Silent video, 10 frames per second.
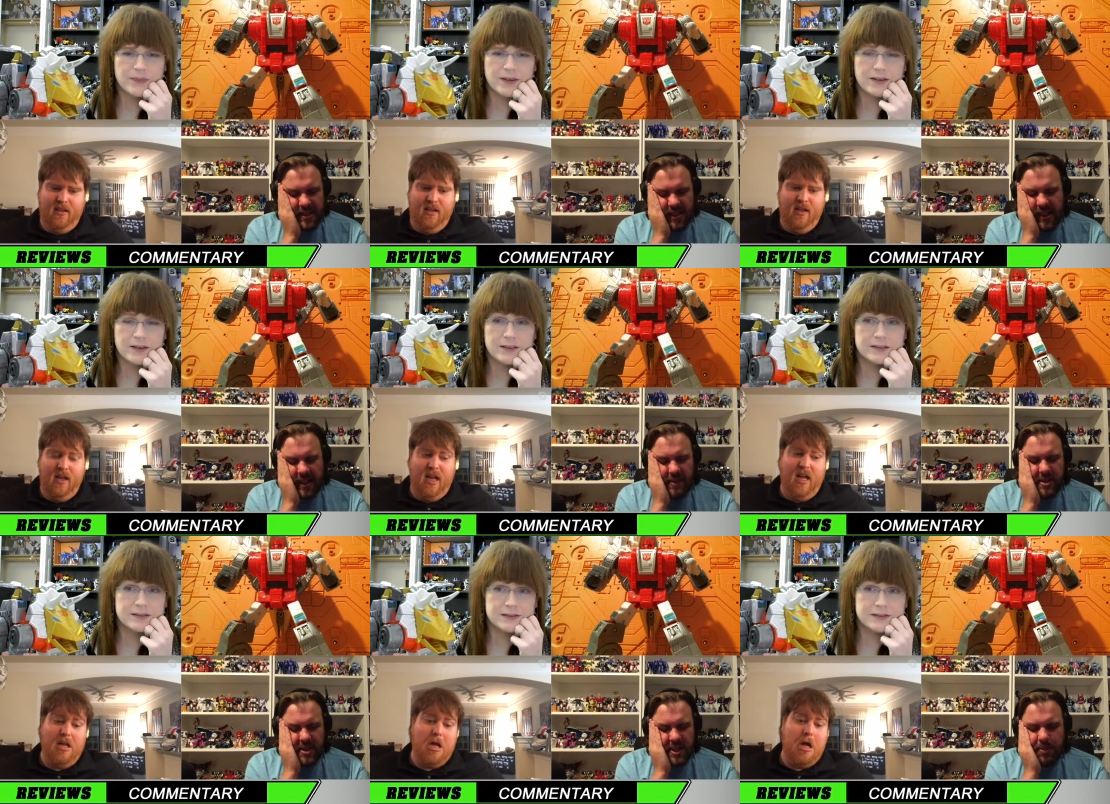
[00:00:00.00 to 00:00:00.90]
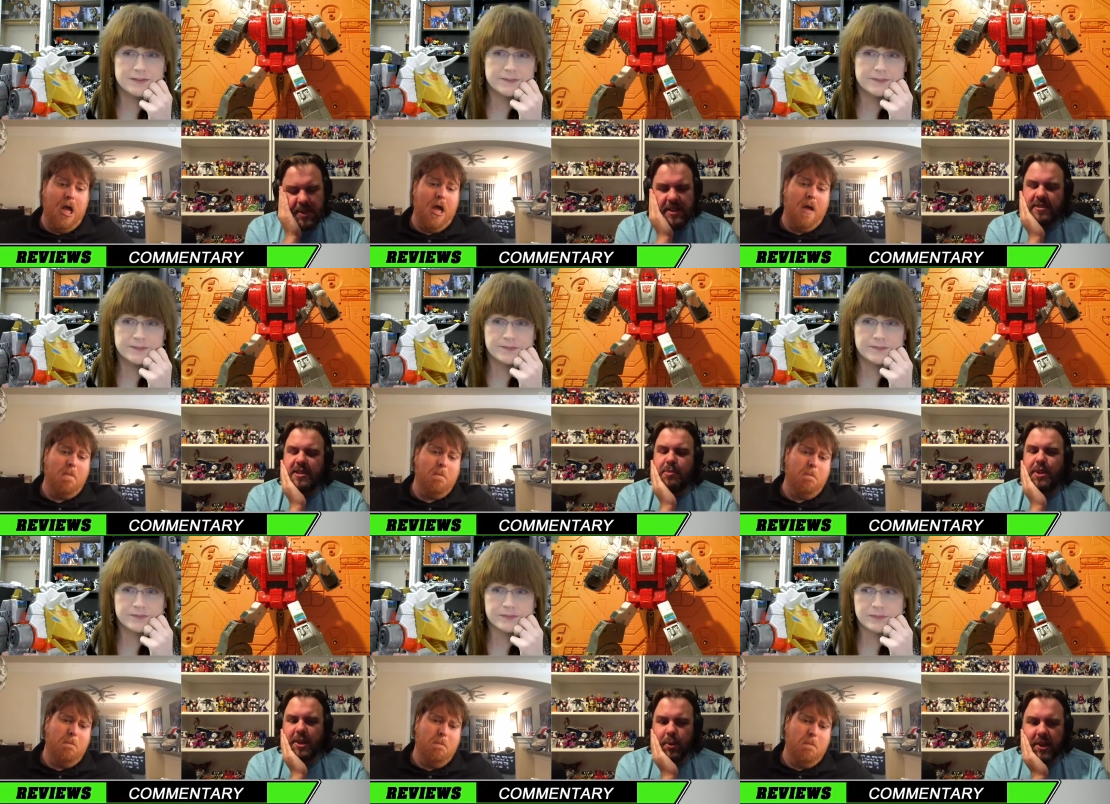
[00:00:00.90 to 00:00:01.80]
Speaker 1: that it gives you something else to play
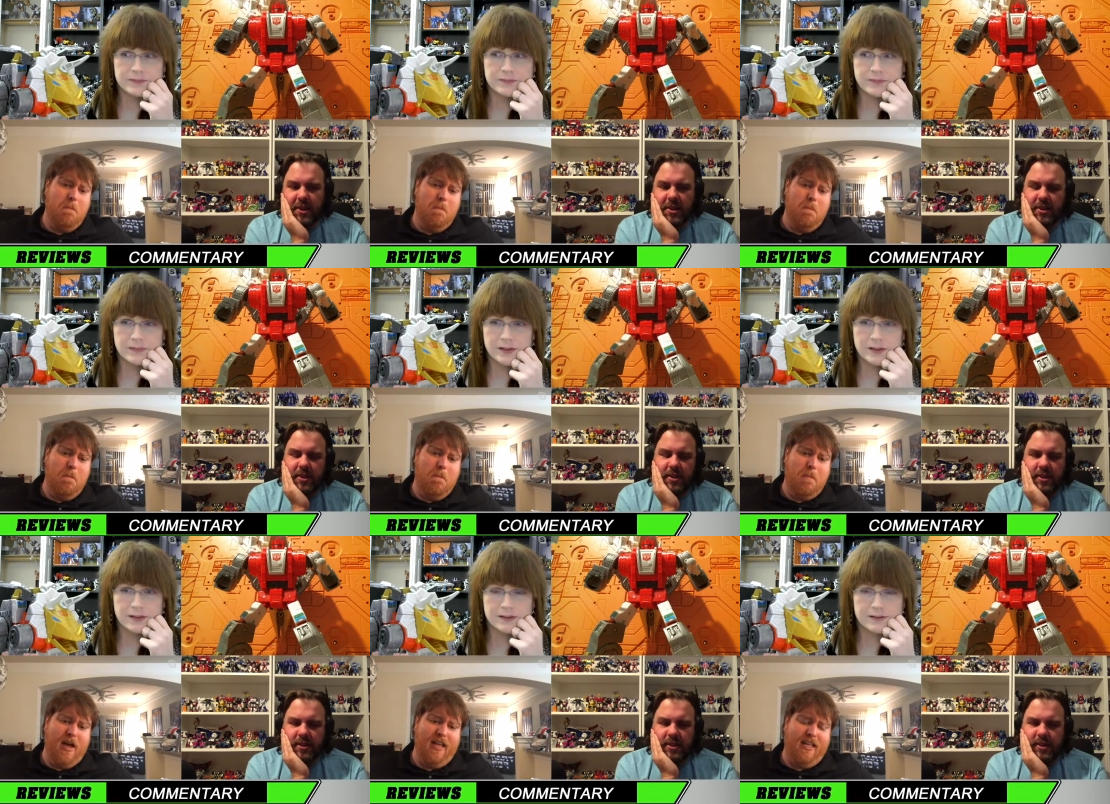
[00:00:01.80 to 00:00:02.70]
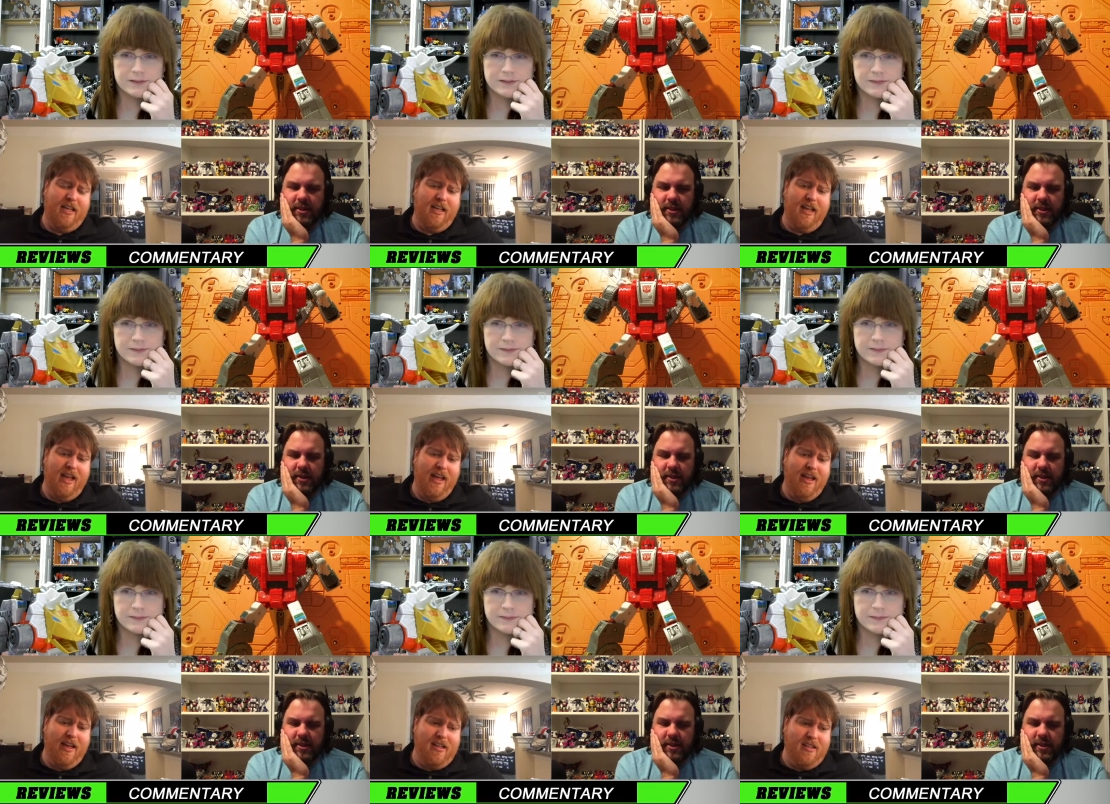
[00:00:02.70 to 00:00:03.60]
with.
Speaker 2: I
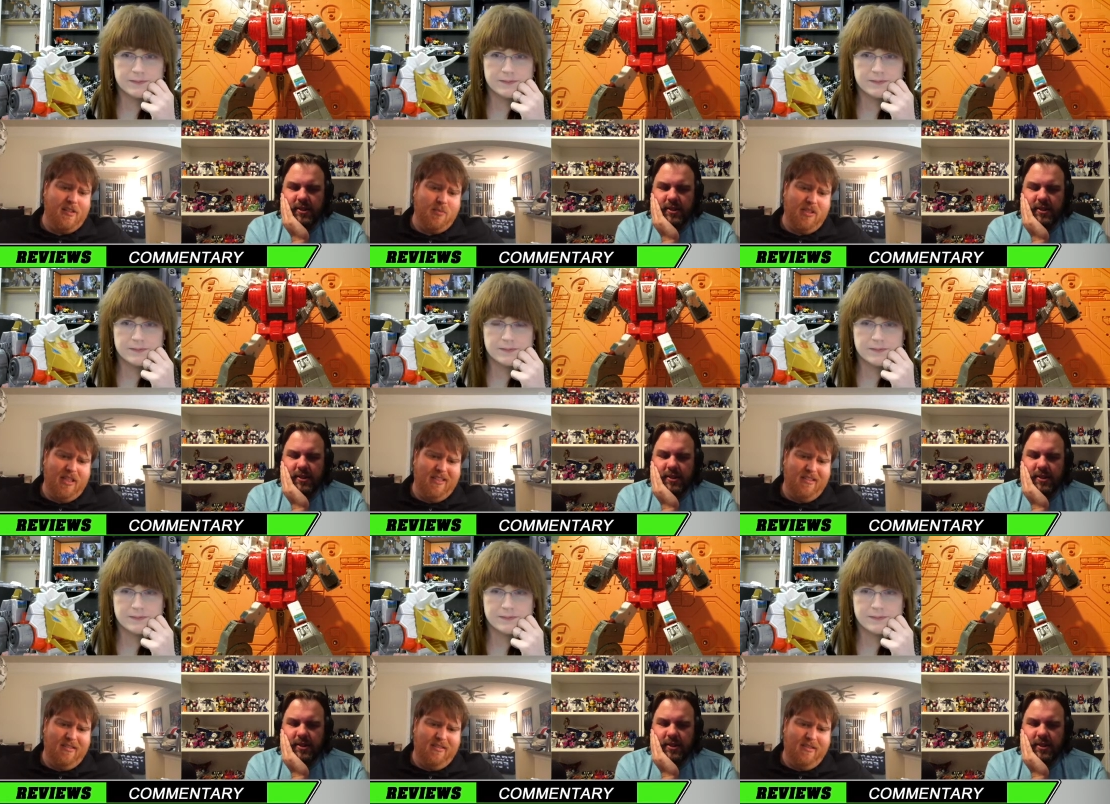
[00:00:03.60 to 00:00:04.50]
guess, but I